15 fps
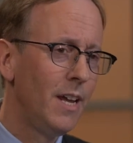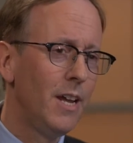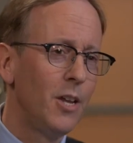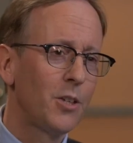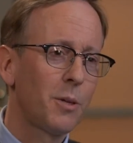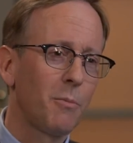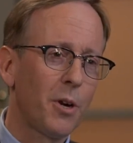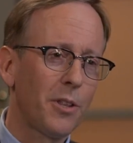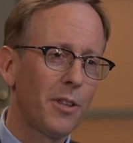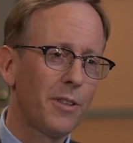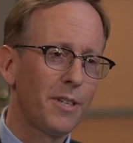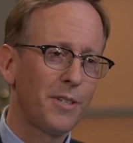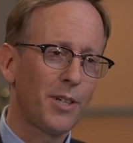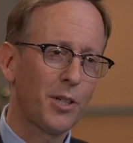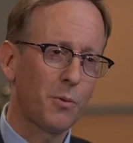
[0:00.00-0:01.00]
So Martha,
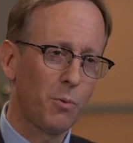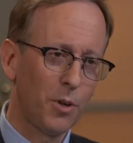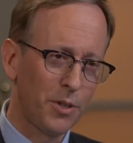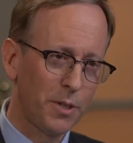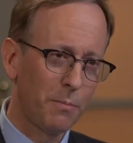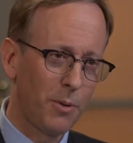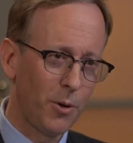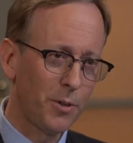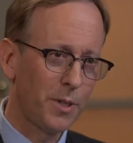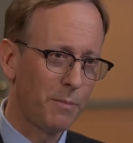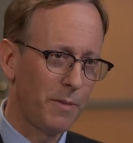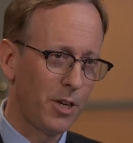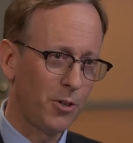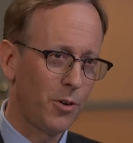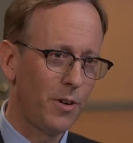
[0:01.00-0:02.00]
the Sixth World Symposium,
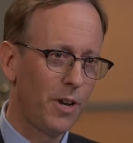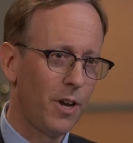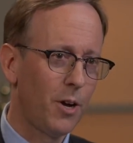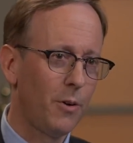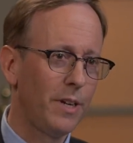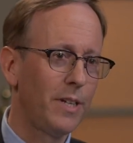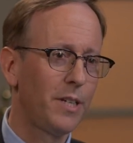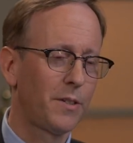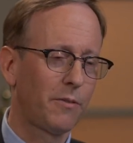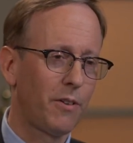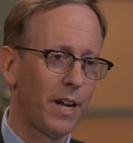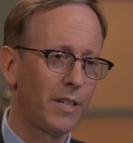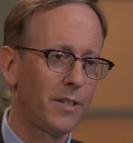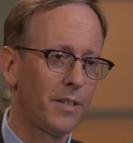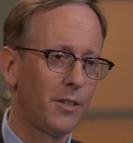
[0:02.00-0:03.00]
as you know, in Nice,
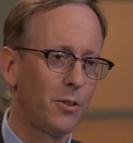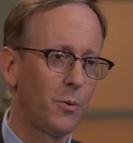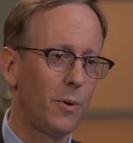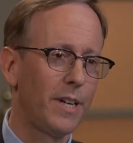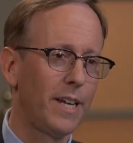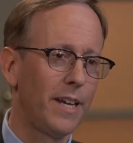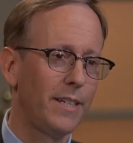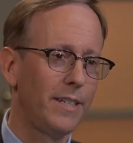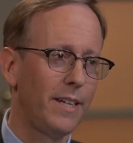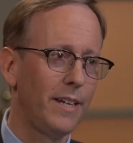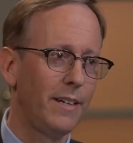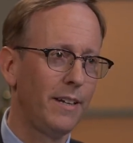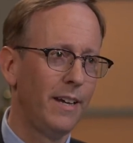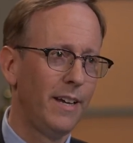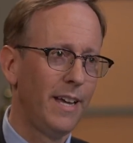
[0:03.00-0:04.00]
France in
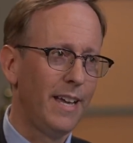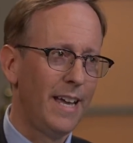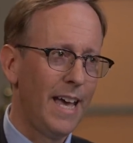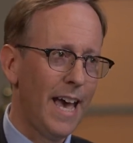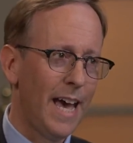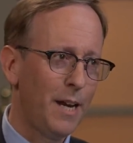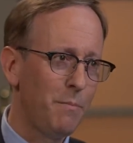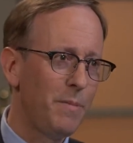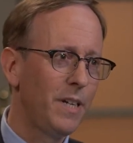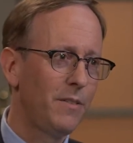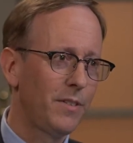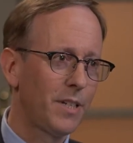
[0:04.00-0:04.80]
2018, had a bit of